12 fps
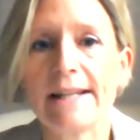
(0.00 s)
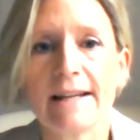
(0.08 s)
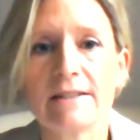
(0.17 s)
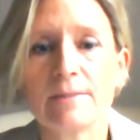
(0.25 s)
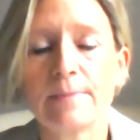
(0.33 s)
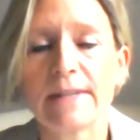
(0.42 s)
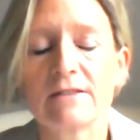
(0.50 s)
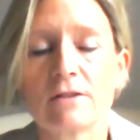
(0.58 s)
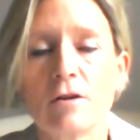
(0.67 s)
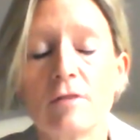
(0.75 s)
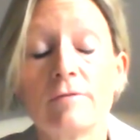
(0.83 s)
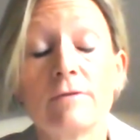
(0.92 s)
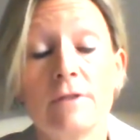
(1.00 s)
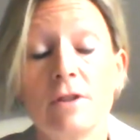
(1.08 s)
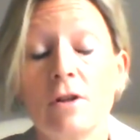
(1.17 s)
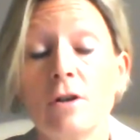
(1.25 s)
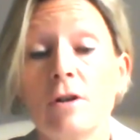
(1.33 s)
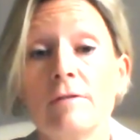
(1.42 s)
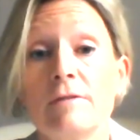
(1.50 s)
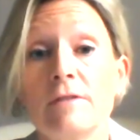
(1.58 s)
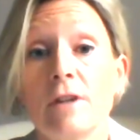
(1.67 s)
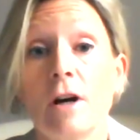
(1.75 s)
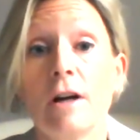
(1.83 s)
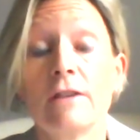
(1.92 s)
aspects of
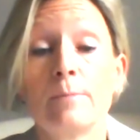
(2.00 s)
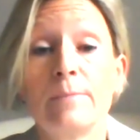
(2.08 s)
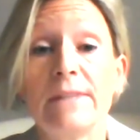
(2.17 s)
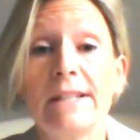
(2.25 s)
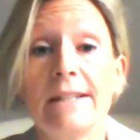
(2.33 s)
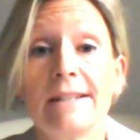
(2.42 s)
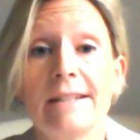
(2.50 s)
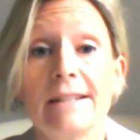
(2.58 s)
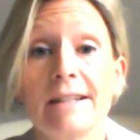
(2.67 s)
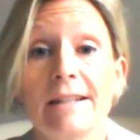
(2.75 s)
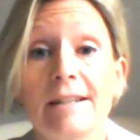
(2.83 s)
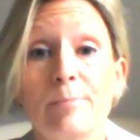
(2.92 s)
us being